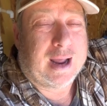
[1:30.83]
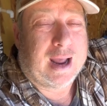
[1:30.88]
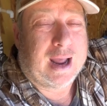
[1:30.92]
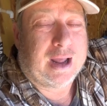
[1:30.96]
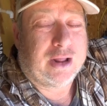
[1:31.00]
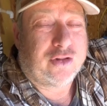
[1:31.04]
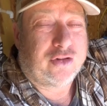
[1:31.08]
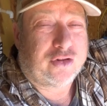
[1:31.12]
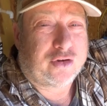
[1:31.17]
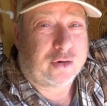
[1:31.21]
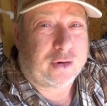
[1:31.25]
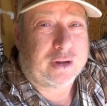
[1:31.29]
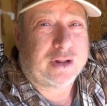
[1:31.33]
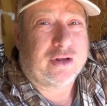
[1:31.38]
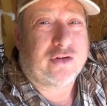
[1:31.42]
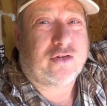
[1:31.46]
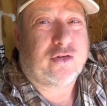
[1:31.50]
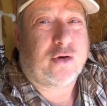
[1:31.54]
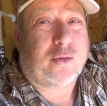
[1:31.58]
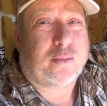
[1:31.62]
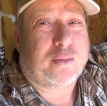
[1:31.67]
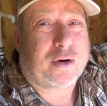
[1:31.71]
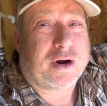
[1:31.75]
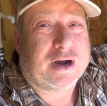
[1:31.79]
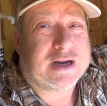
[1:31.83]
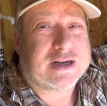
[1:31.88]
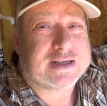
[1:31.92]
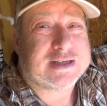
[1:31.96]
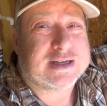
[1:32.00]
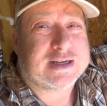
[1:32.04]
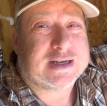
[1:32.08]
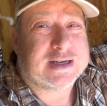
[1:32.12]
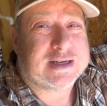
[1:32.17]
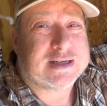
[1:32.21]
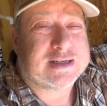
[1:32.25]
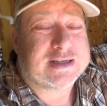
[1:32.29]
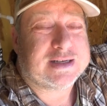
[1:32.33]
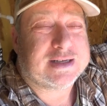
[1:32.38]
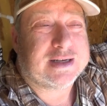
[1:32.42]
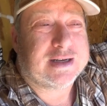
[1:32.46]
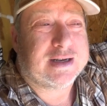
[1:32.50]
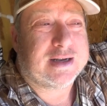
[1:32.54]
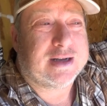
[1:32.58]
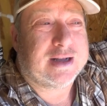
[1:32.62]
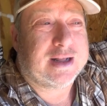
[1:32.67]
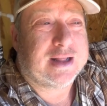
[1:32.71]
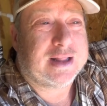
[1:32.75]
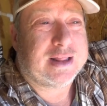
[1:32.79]
And during this whole process,
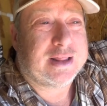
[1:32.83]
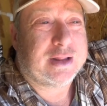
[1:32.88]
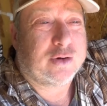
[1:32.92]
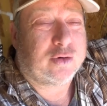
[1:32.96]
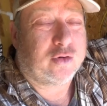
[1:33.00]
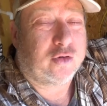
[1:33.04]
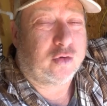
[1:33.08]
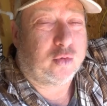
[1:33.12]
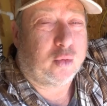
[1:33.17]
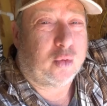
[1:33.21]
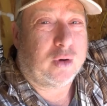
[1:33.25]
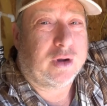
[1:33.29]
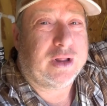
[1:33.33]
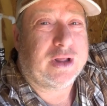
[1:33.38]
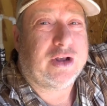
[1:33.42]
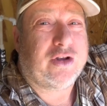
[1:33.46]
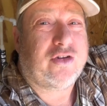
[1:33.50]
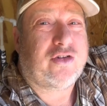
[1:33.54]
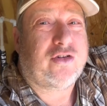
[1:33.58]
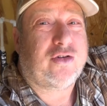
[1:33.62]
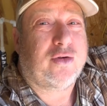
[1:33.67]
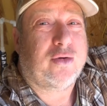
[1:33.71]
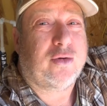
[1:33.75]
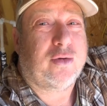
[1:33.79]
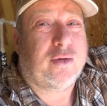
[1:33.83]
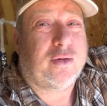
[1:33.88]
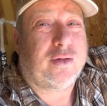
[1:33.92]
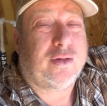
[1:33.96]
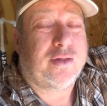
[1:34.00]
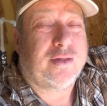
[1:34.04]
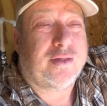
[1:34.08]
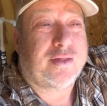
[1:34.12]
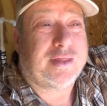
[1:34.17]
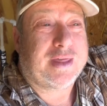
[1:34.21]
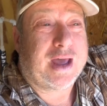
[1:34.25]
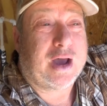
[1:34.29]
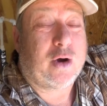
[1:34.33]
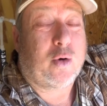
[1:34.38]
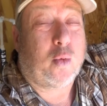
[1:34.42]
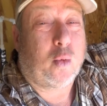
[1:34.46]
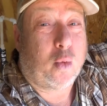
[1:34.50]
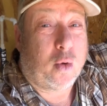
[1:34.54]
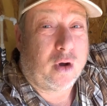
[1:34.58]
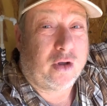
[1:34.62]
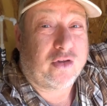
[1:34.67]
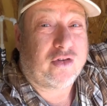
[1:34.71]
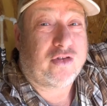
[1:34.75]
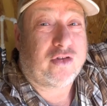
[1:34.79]
there was one issue that
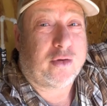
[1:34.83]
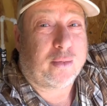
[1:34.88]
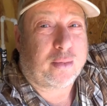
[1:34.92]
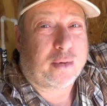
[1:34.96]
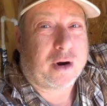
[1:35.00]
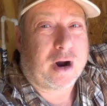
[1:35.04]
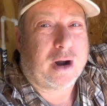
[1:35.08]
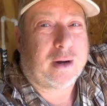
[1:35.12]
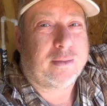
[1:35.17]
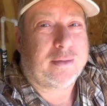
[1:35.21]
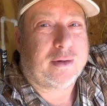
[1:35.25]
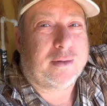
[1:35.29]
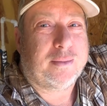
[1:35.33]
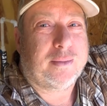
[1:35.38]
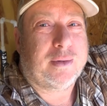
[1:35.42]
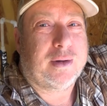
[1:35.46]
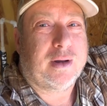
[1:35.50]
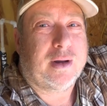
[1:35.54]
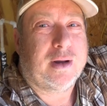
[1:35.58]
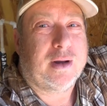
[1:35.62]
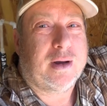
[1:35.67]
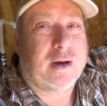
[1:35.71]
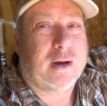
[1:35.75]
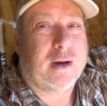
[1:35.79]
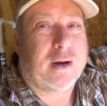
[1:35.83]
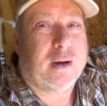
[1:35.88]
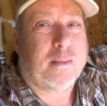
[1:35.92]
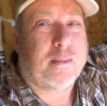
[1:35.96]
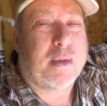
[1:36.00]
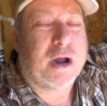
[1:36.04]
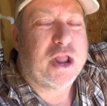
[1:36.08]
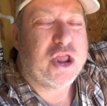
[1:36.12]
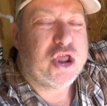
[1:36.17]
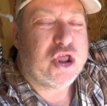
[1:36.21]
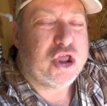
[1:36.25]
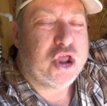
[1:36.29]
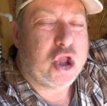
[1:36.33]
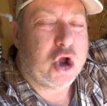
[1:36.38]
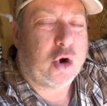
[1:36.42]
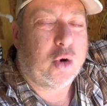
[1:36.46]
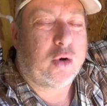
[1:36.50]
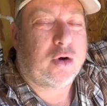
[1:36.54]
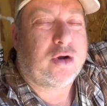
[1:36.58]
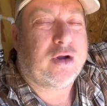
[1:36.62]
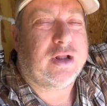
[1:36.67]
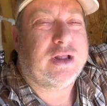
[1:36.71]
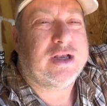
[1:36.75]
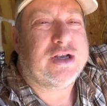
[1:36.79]
was the problem, but no
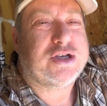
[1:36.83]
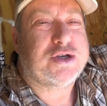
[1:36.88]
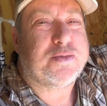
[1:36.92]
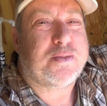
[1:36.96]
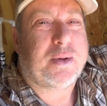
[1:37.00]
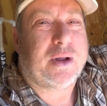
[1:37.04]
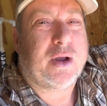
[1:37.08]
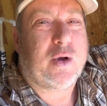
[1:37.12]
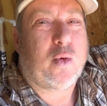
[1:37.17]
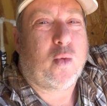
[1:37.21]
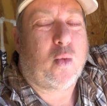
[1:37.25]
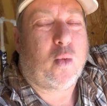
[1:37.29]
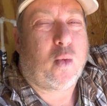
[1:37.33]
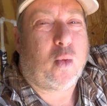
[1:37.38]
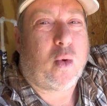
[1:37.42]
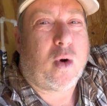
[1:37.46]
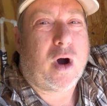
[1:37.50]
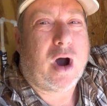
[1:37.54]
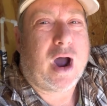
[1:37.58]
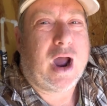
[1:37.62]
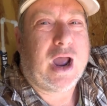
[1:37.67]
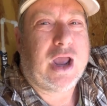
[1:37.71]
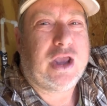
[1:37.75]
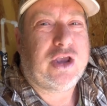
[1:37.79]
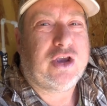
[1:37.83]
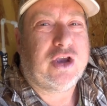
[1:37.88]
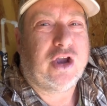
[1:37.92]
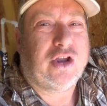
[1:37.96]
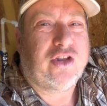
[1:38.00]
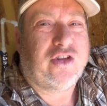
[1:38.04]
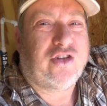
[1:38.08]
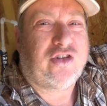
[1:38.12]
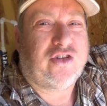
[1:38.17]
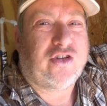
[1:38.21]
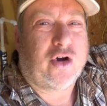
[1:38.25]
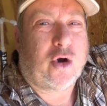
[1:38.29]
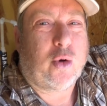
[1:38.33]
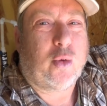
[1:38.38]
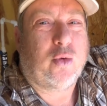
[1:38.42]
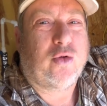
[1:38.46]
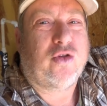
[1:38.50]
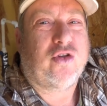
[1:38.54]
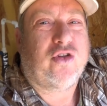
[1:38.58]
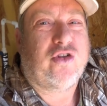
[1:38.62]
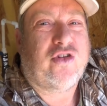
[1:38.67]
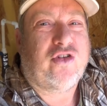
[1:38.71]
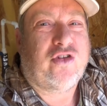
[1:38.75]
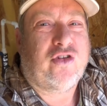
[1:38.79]
one could explain why you
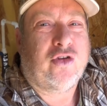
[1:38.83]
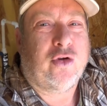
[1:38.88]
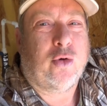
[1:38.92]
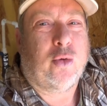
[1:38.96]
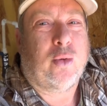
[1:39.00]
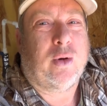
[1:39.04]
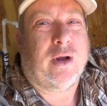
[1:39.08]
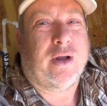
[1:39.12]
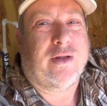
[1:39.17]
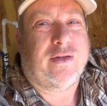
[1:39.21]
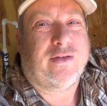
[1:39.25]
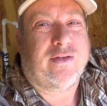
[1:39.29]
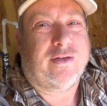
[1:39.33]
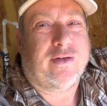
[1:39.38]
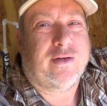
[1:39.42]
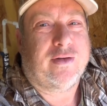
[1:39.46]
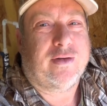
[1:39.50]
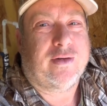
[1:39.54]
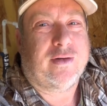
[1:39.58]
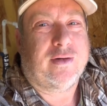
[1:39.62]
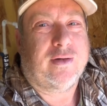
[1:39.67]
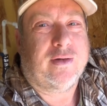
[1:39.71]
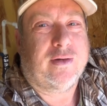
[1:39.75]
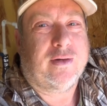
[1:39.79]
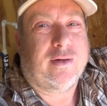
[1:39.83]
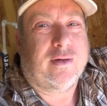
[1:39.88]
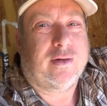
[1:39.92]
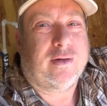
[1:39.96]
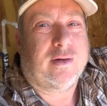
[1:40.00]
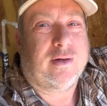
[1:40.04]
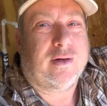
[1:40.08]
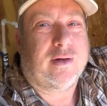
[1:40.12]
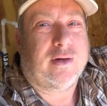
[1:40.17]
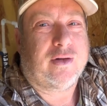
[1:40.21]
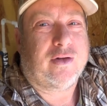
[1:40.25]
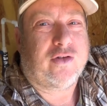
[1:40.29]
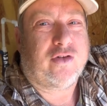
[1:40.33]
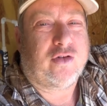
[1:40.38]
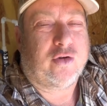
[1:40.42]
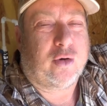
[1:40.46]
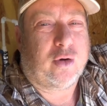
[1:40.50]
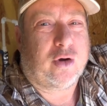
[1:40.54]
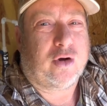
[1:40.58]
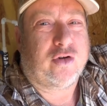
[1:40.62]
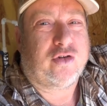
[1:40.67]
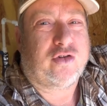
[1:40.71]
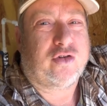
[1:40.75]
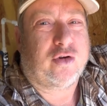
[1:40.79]
don't do it. So
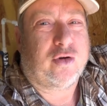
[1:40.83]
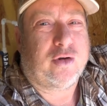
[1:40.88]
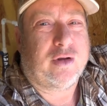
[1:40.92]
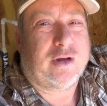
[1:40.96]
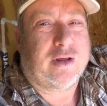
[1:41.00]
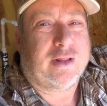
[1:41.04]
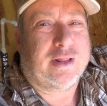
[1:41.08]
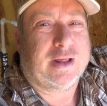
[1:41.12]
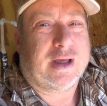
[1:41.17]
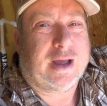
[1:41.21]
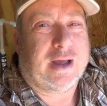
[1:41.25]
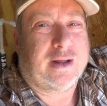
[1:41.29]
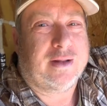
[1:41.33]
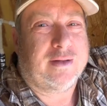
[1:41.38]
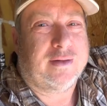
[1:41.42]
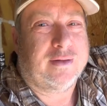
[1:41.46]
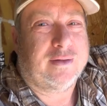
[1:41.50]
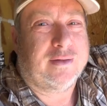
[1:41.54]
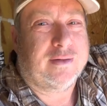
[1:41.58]
I'll show you that.